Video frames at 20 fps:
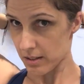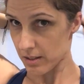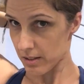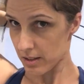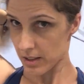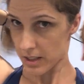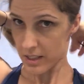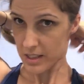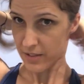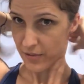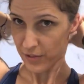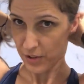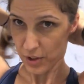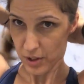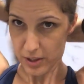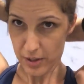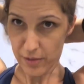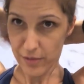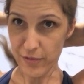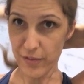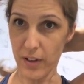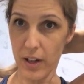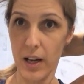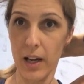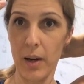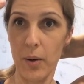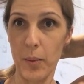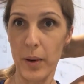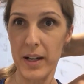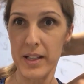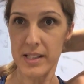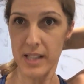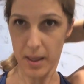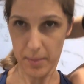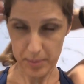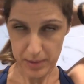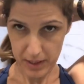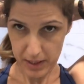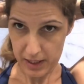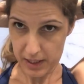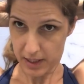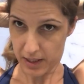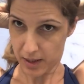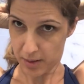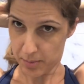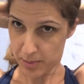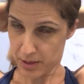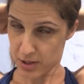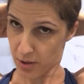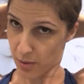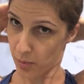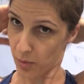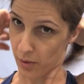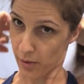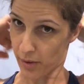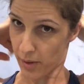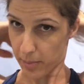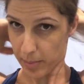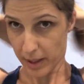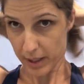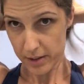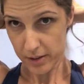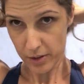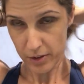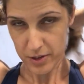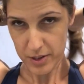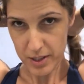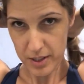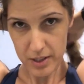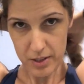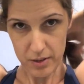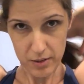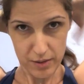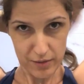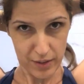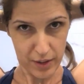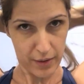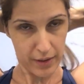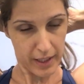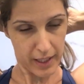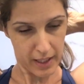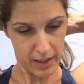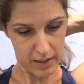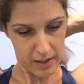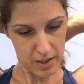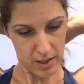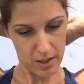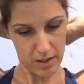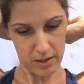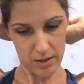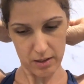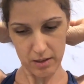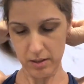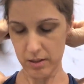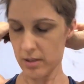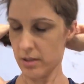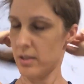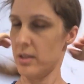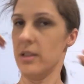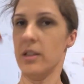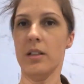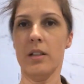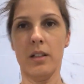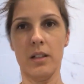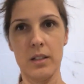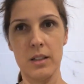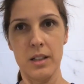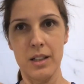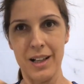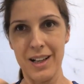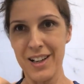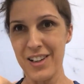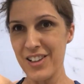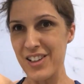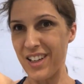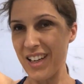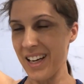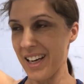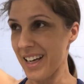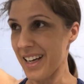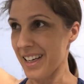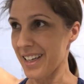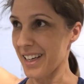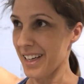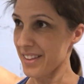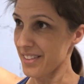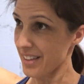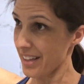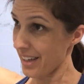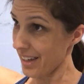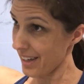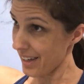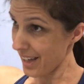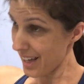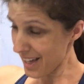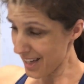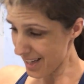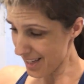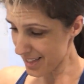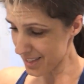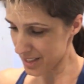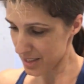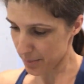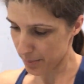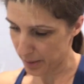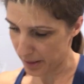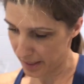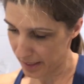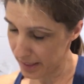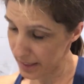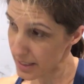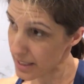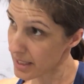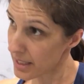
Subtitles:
There's a few little flyaways happening here, but don't worry about those until the very end. Okay, and the last bit